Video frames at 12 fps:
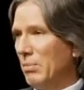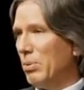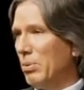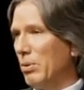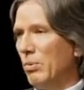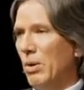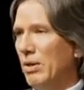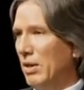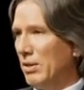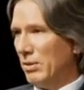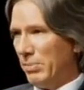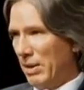per
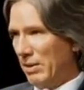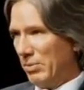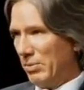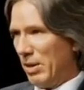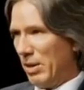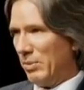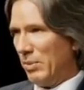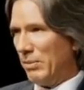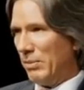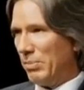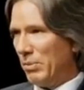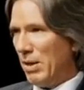100 pounds of body
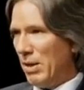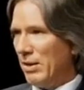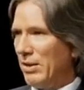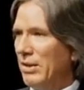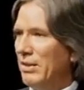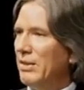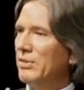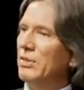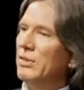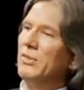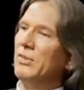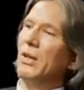weight per month. And this
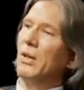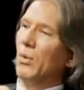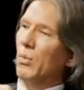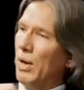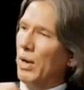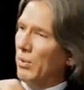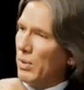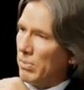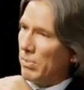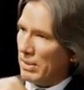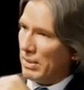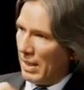is where we
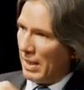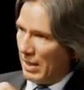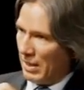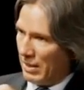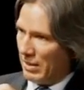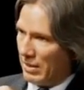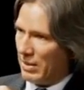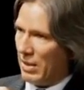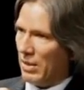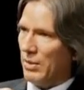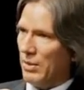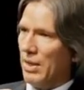begin. You
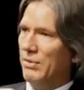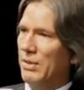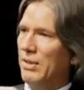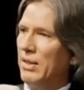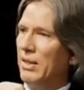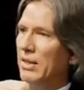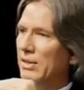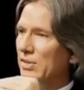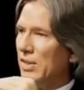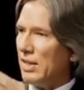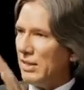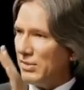know, everything is
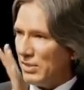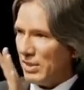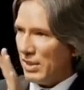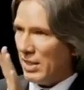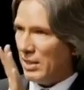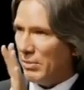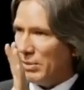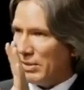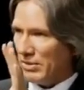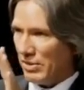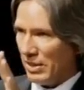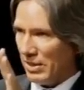easy here
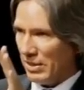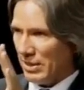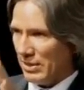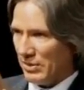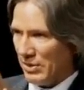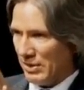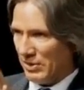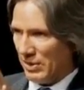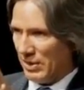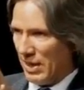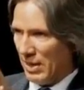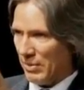because healing is
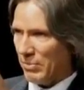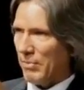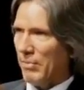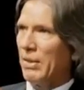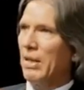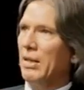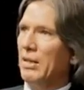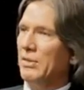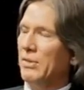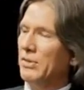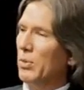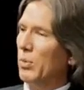easy. Now,
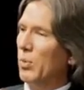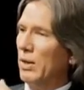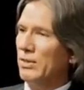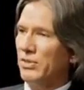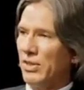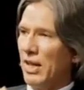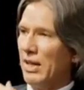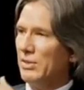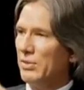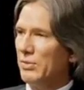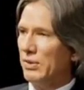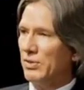is this a
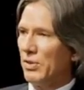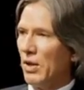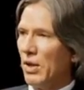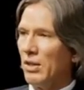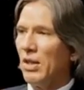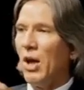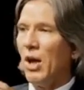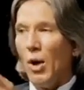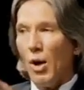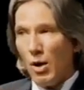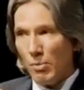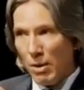one-size-fits-all?
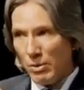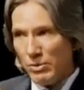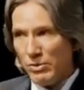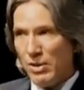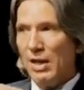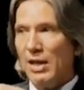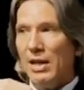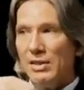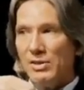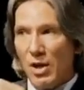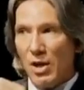Almost. It's